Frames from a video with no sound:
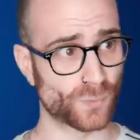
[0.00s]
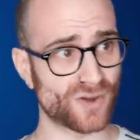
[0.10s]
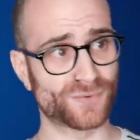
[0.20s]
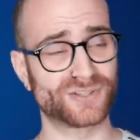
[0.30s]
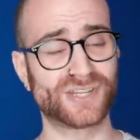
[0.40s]

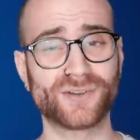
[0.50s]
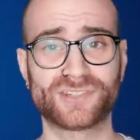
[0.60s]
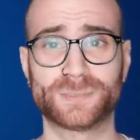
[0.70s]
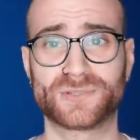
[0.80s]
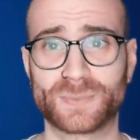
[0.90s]
Well, from a
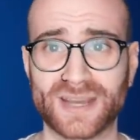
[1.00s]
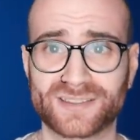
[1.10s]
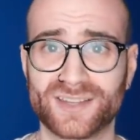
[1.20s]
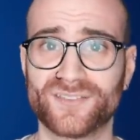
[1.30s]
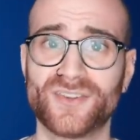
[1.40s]
Chelsea
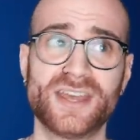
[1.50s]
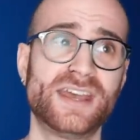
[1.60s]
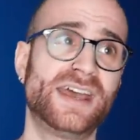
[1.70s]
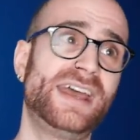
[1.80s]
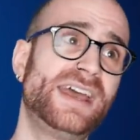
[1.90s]
perspective,
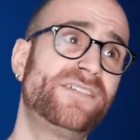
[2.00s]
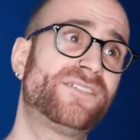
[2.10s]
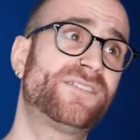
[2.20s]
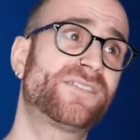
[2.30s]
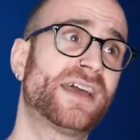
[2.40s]

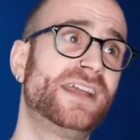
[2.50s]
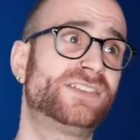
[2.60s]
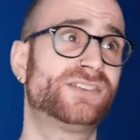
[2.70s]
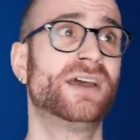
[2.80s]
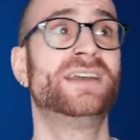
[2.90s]

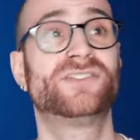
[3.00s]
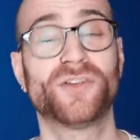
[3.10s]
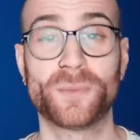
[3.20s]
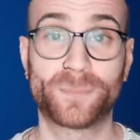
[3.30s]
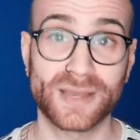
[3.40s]
it's
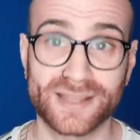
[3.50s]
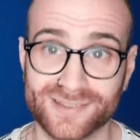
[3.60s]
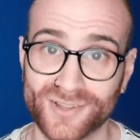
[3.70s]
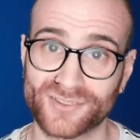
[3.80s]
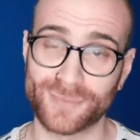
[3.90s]
not the
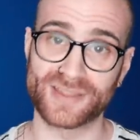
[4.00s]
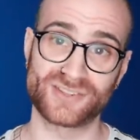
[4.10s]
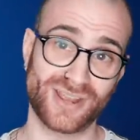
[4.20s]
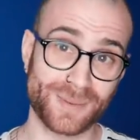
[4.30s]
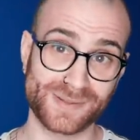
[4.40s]
biggest loss about
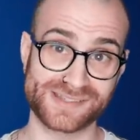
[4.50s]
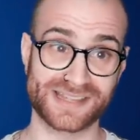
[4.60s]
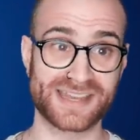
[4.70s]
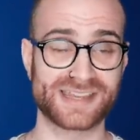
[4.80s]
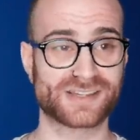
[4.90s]
the Champions
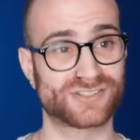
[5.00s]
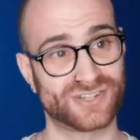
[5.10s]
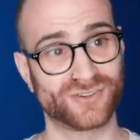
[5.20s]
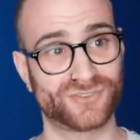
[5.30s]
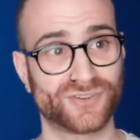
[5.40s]
League because
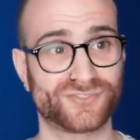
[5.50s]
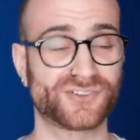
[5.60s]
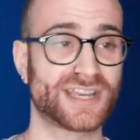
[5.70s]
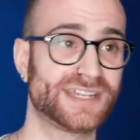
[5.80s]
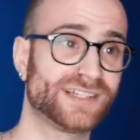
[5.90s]
Chelsea are
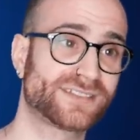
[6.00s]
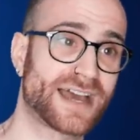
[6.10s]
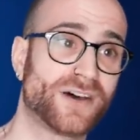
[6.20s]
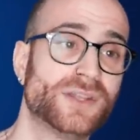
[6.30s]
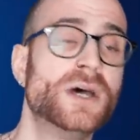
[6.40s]
3-0
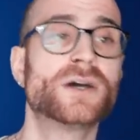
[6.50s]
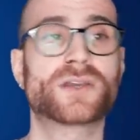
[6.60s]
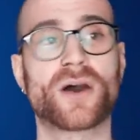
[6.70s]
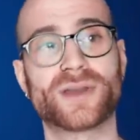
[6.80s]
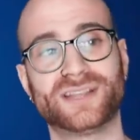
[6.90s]
down
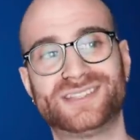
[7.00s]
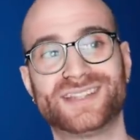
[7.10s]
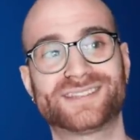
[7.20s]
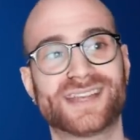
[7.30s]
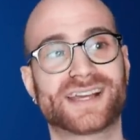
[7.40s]
going into
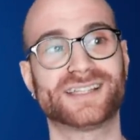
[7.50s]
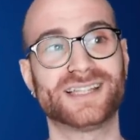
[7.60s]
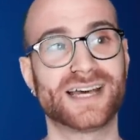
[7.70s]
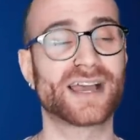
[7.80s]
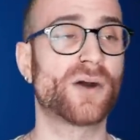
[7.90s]
the
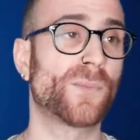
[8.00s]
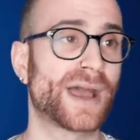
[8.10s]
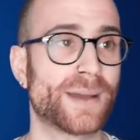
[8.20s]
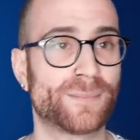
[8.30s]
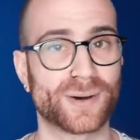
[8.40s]
second leg
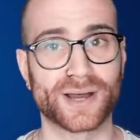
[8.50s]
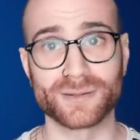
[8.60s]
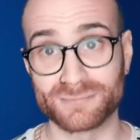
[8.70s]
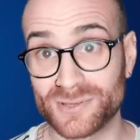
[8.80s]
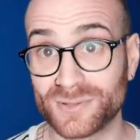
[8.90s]
away at
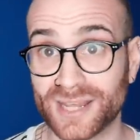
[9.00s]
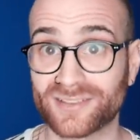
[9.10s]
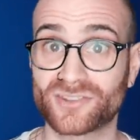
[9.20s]
Bayern Munich.